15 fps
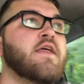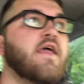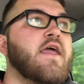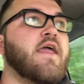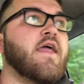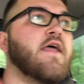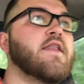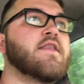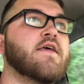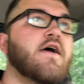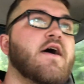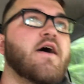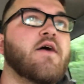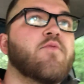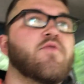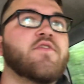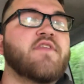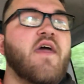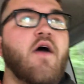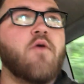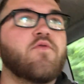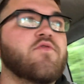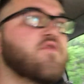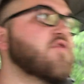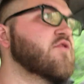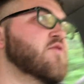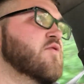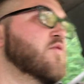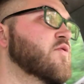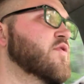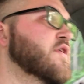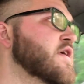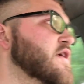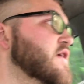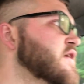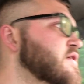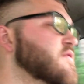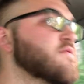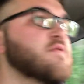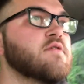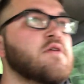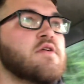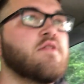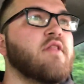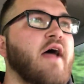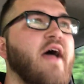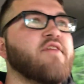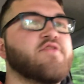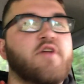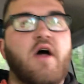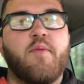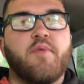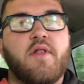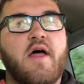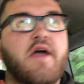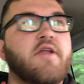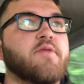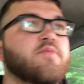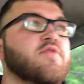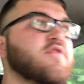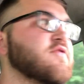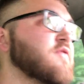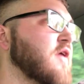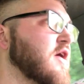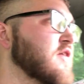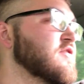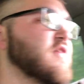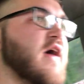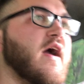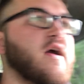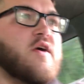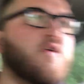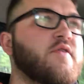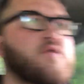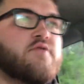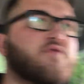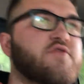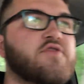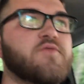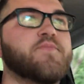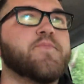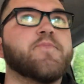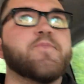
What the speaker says: and we're down to the last couple items as far as that goes.